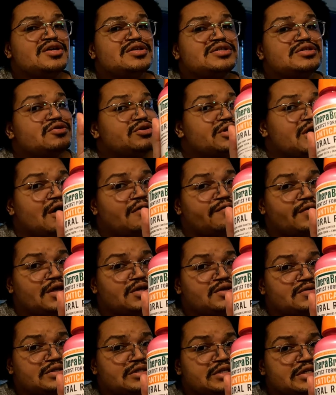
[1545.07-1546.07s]
So y'all, if
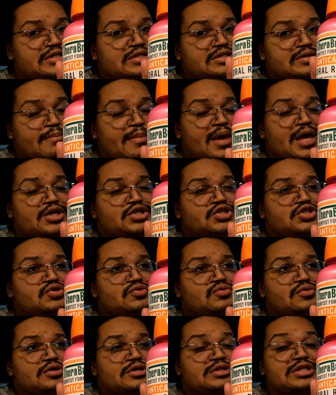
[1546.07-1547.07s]
y'all using this, make
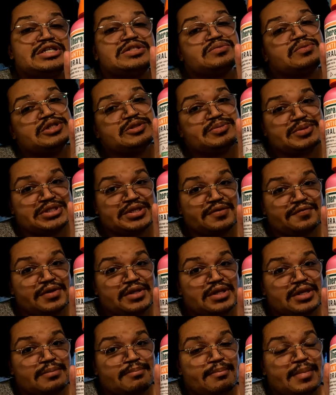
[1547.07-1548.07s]
sure, this one
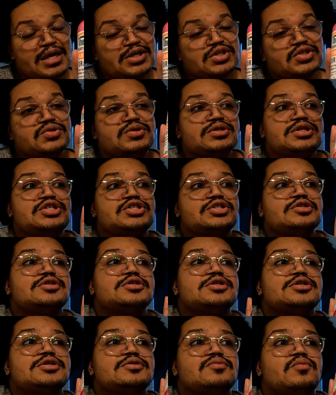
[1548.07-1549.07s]
specifically, make sure that
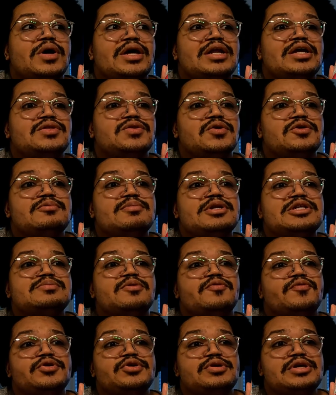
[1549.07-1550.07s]
you're waiting 30 minutes
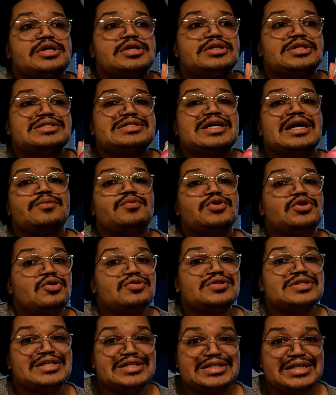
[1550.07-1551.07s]
before you eat. It's like when you
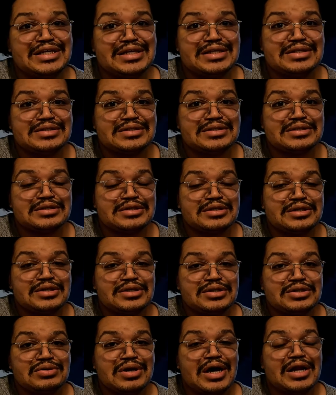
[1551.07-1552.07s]
go to the dentist.
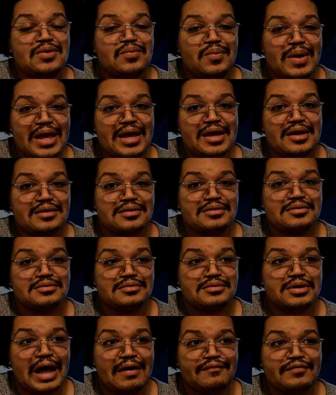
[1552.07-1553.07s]
You gotta wait
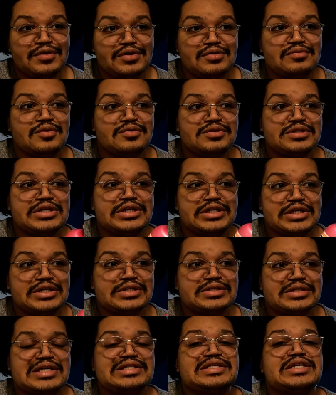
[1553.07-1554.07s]
after you go to the
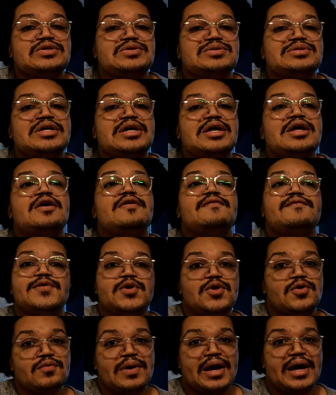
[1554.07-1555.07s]
dentist because they use
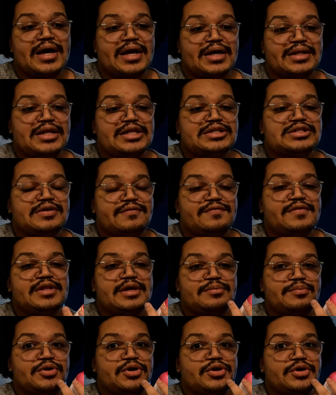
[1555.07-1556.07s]
fluoride and that stuff that
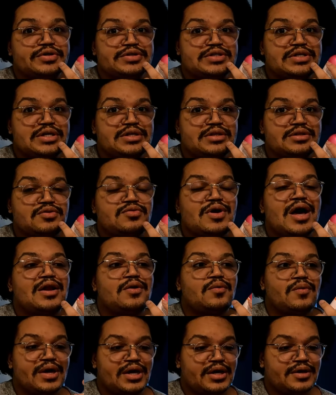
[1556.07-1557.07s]
they put on your teeth. You
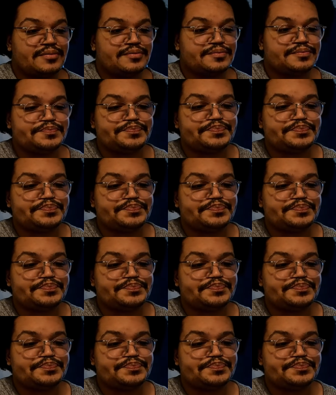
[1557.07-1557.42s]
gotta wait.